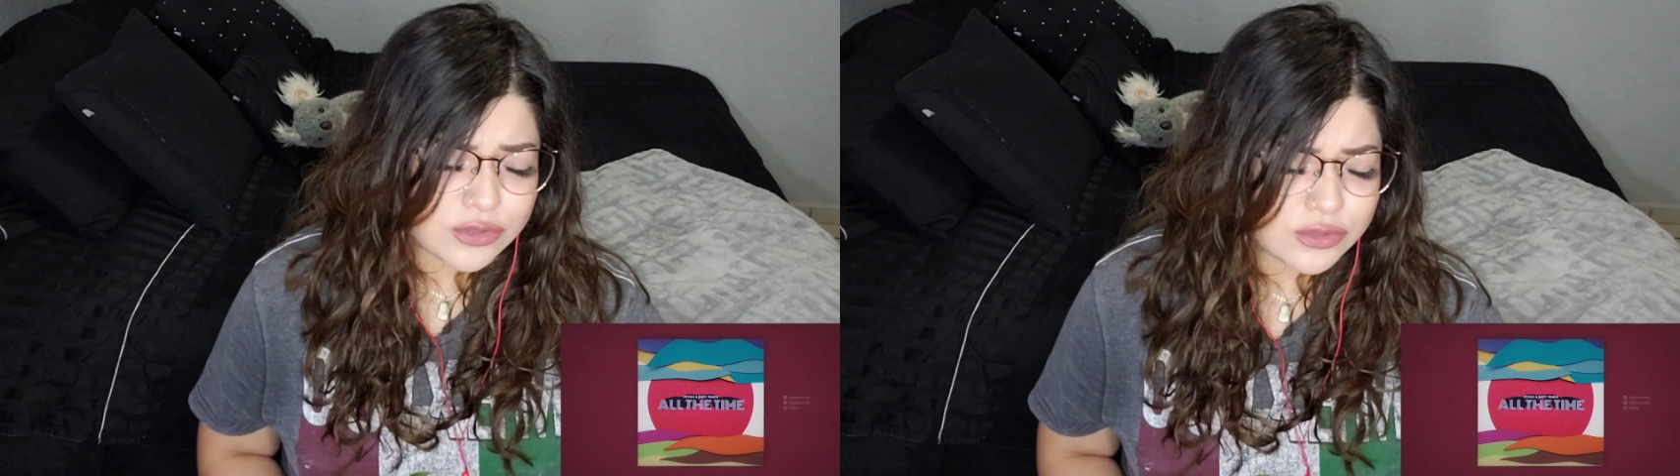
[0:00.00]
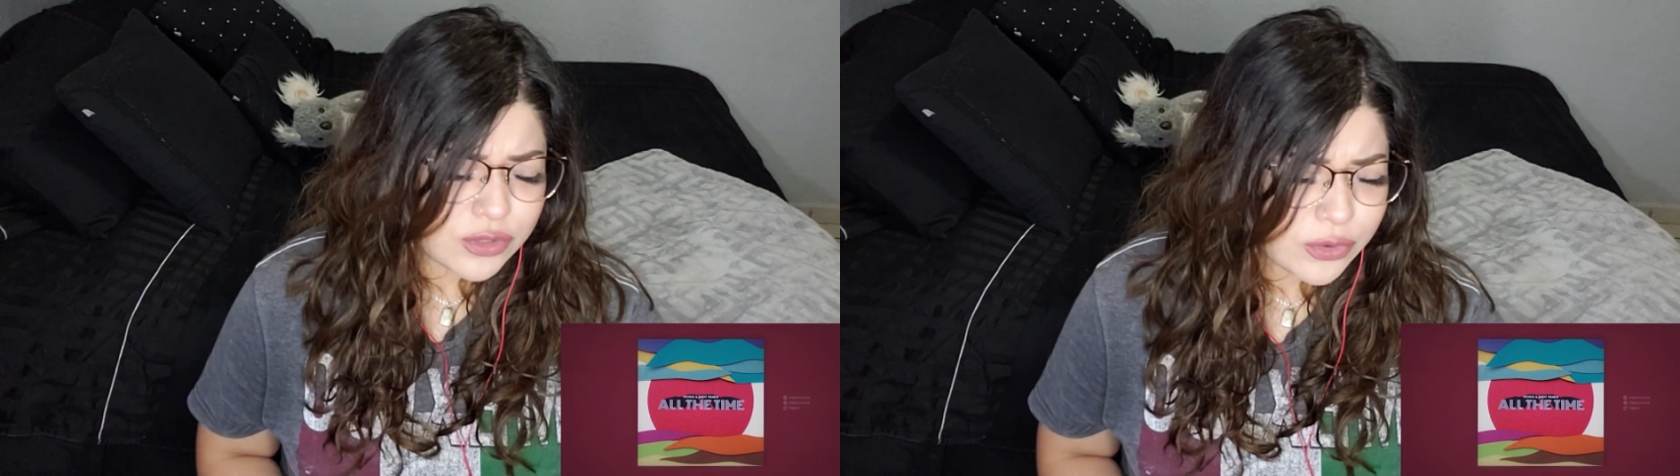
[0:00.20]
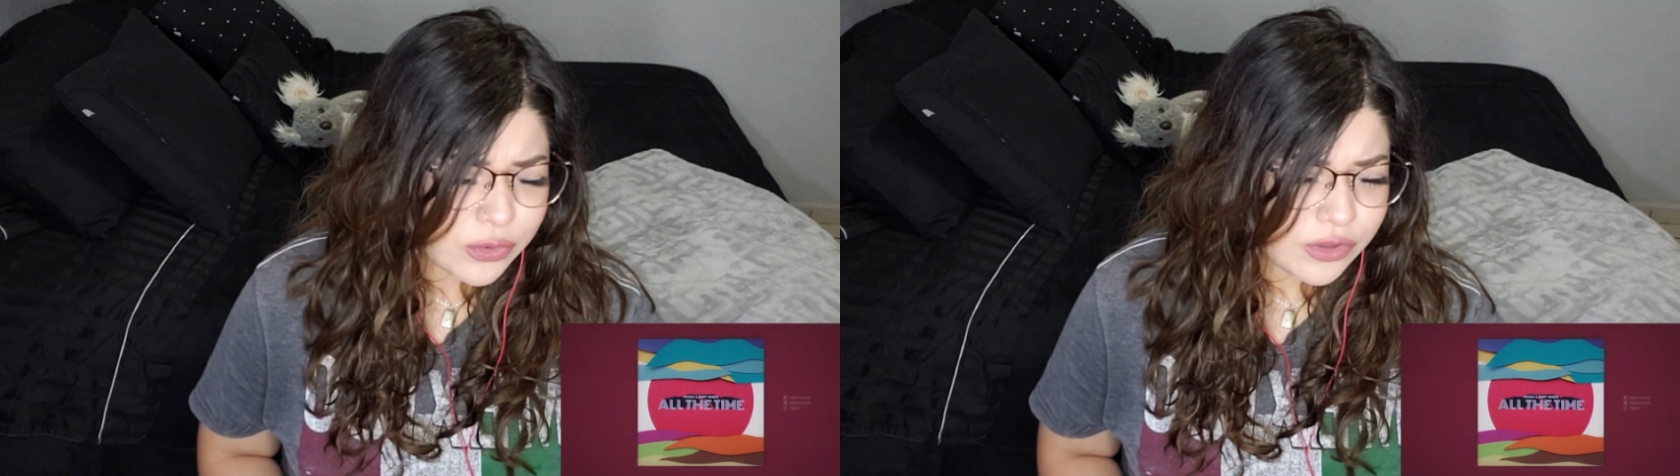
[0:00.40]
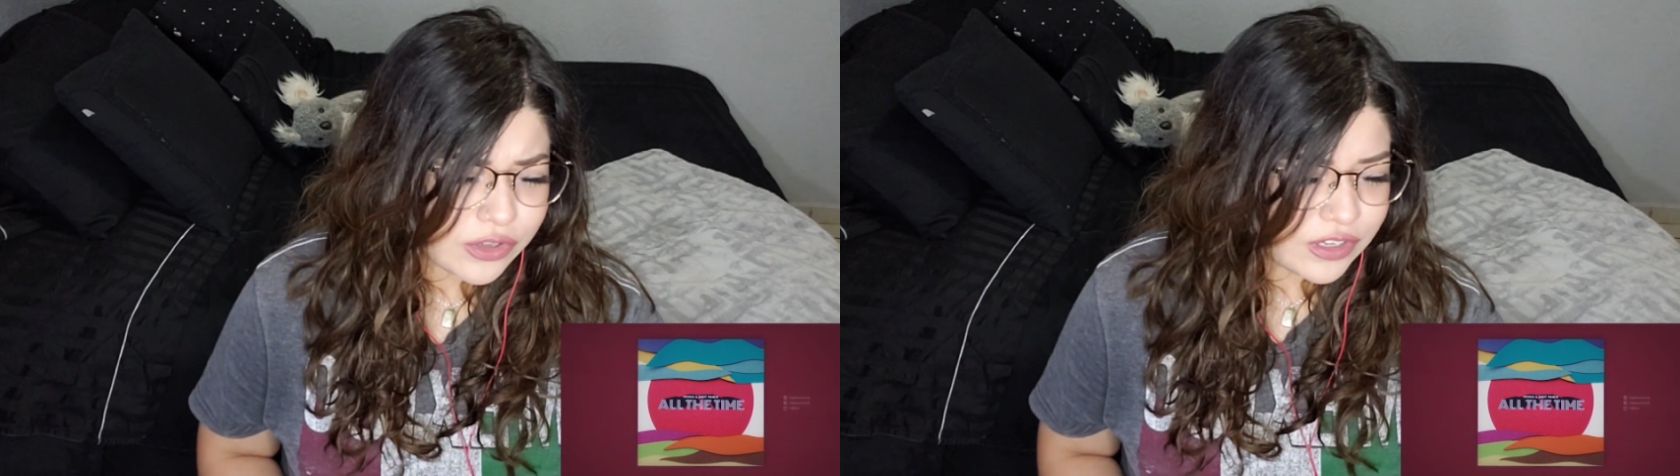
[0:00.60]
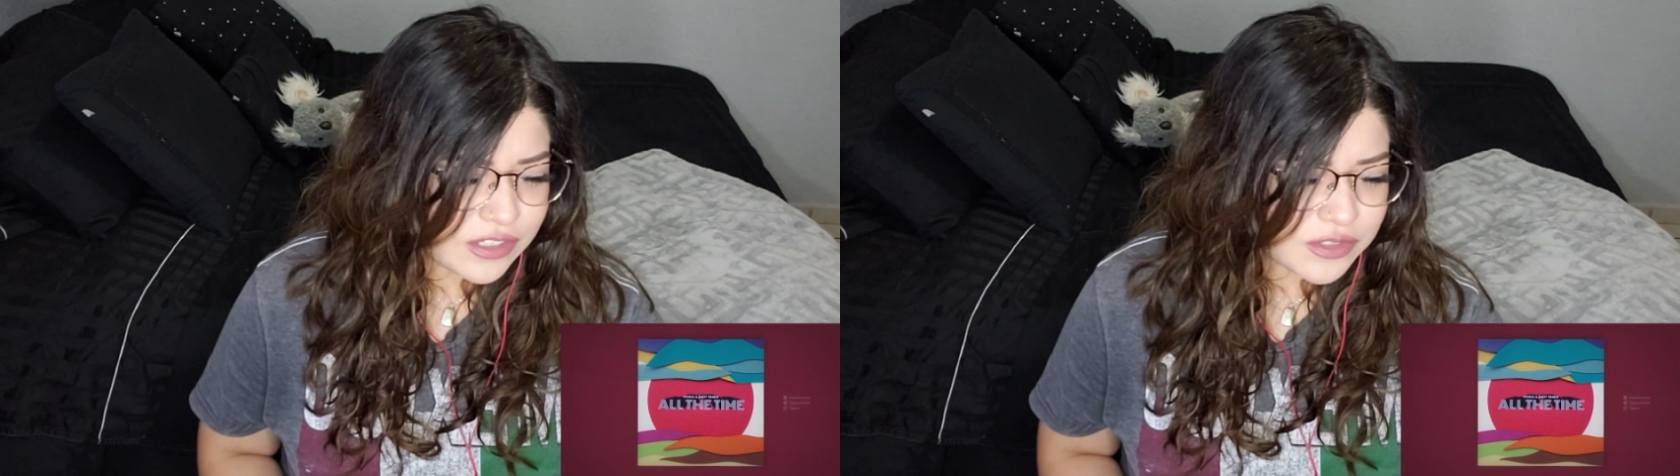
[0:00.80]
so
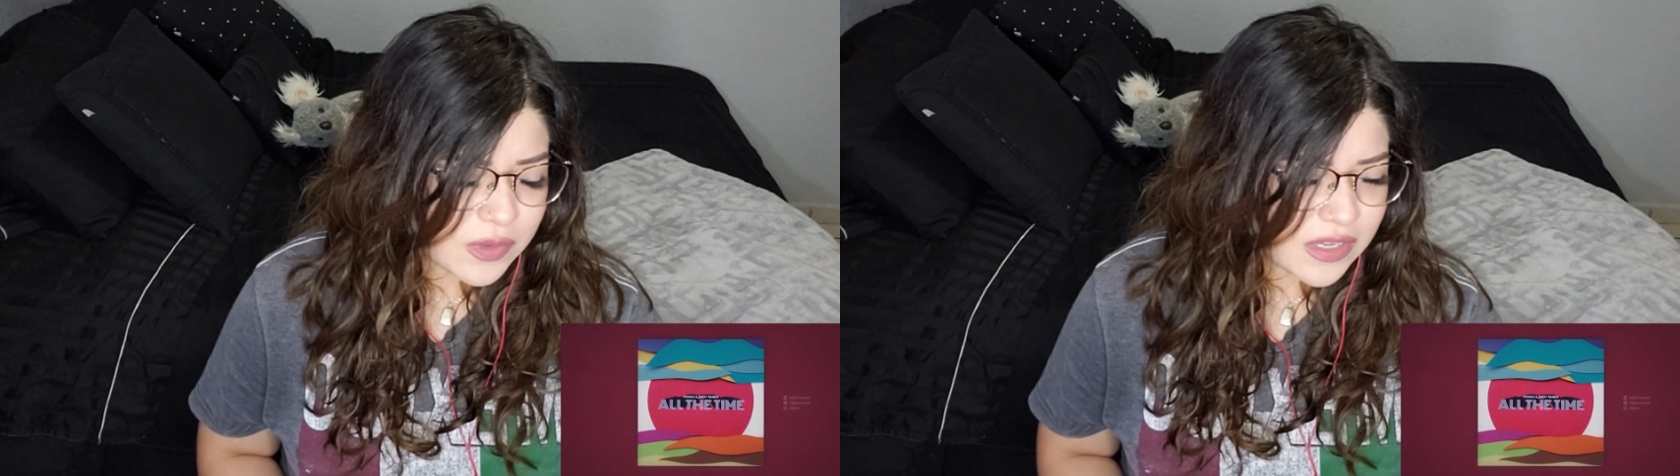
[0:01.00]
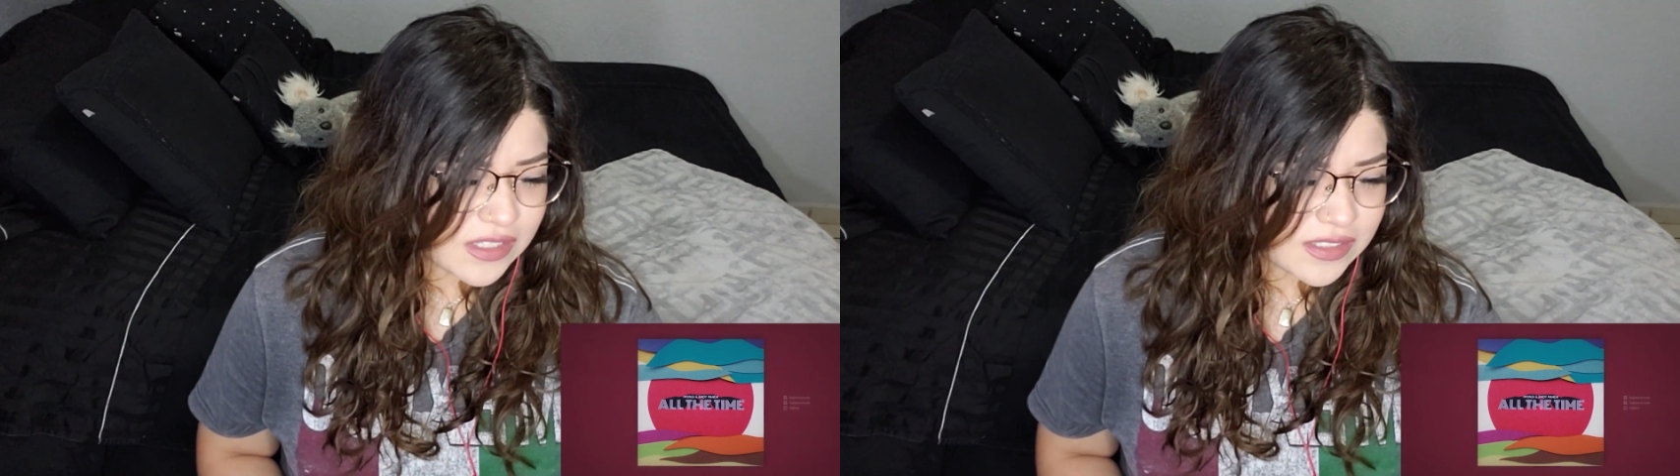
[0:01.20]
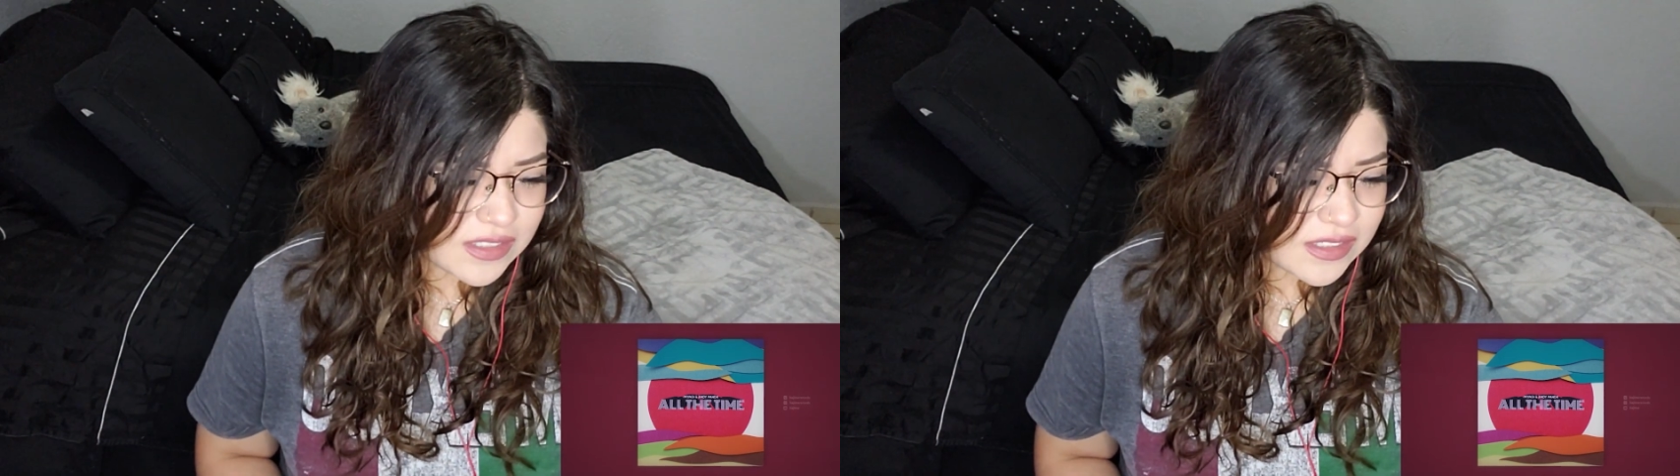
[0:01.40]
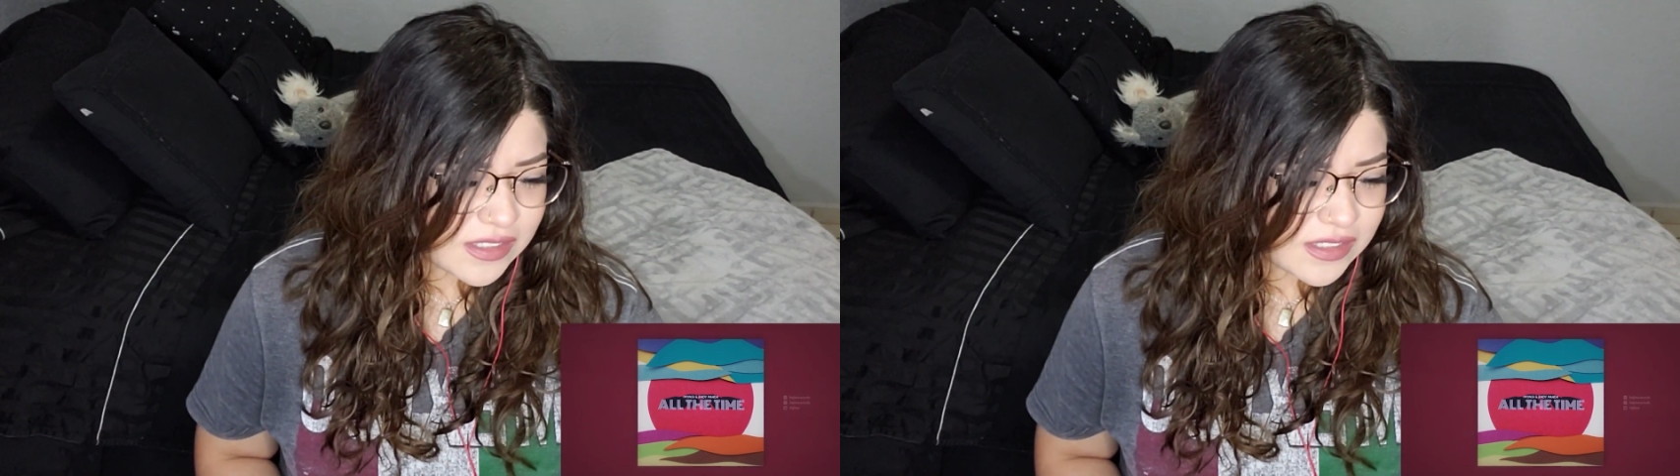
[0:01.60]
good as well.